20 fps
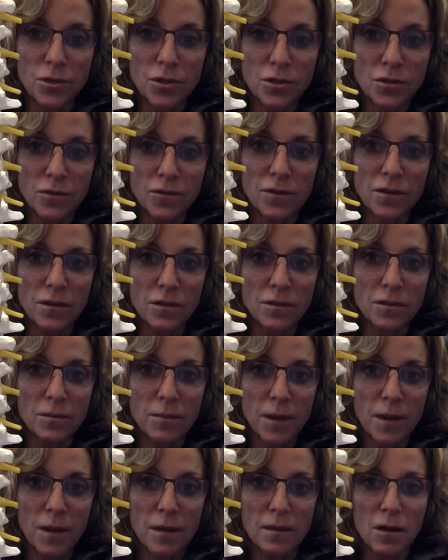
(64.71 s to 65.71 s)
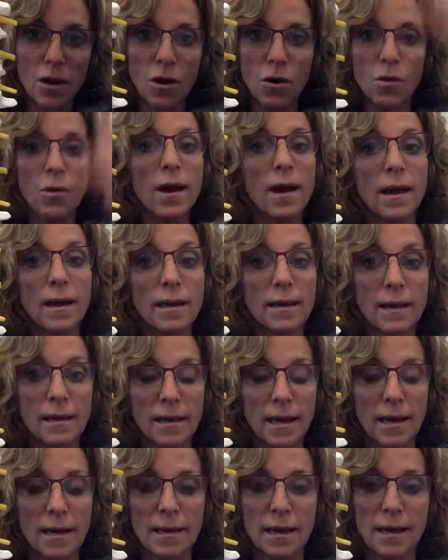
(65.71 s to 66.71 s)
cervical spine, OA and
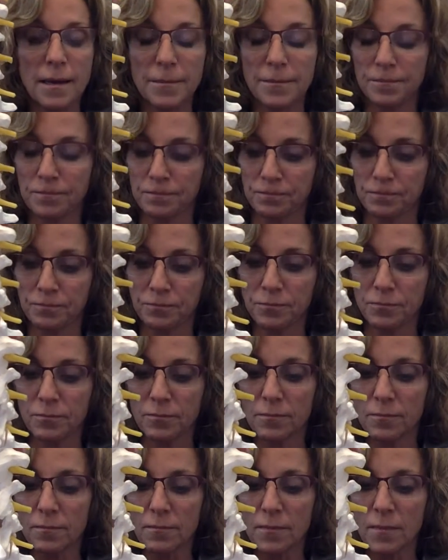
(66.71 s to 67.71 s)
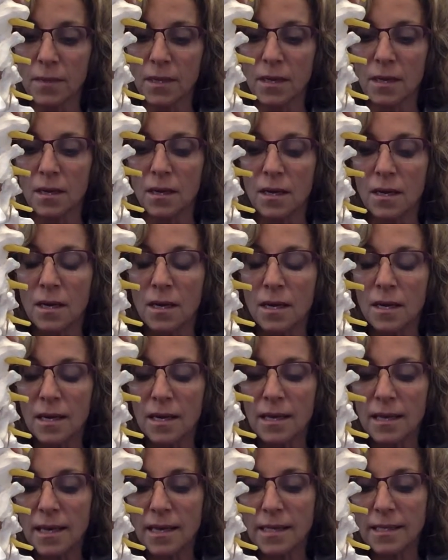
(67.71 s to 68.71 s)
AA.
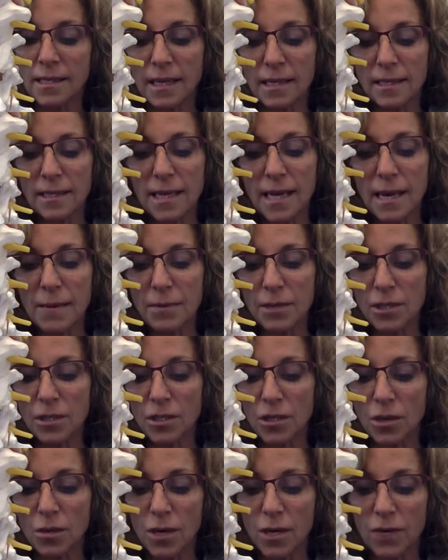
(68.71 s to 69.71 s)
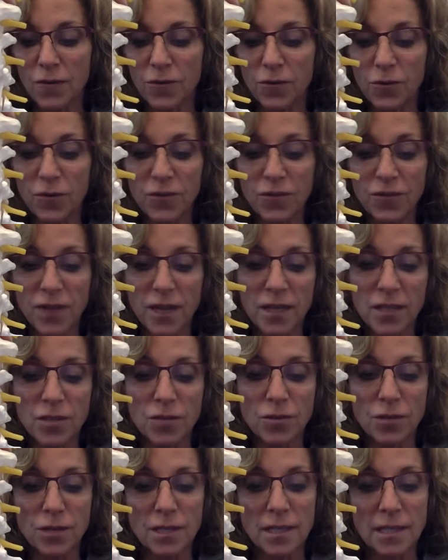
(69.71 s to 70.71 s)
He then said, yeah, but you know what? If we're flexed
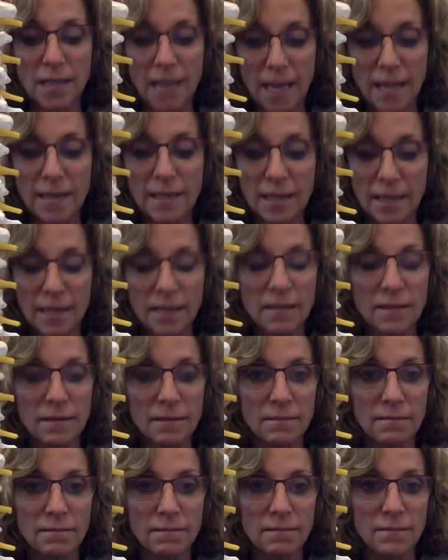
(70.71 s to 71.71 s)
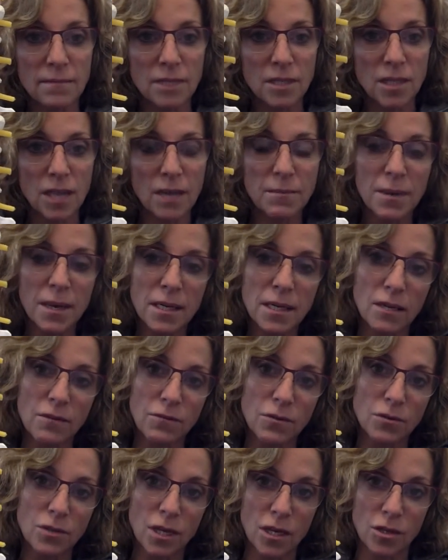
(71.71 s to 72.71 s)
or extended, side bending and
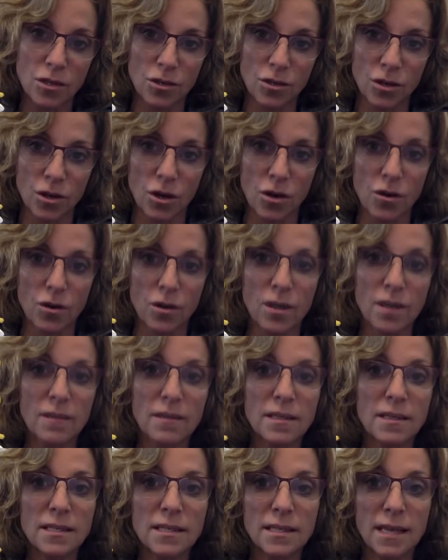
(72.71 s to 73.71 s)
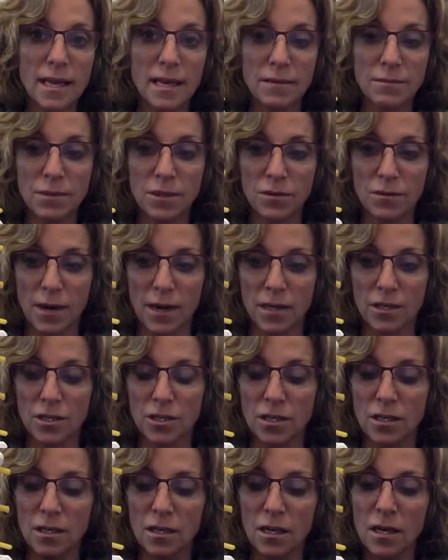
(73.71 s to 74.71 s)
rotation occur in the same
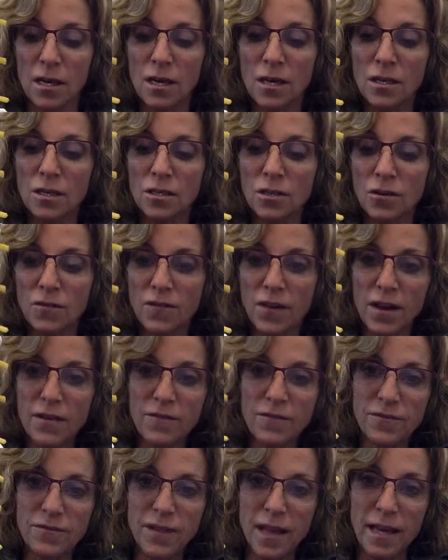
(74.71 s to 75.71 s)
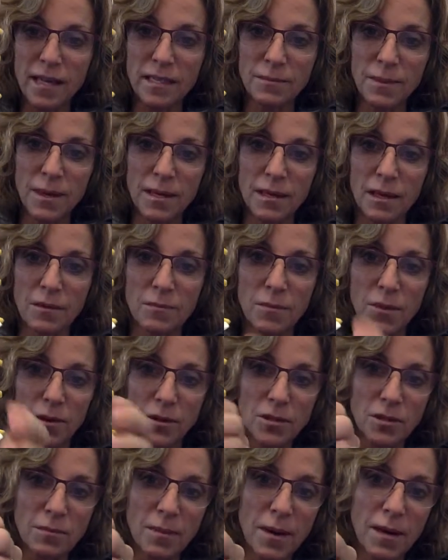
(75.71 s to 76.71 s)
direction. So if I flex my
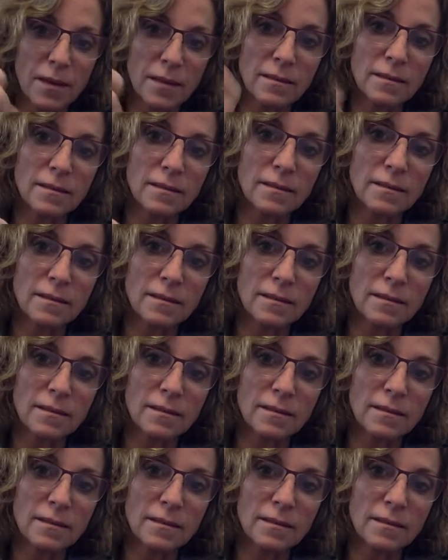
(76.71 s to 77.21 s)
lumbar spine,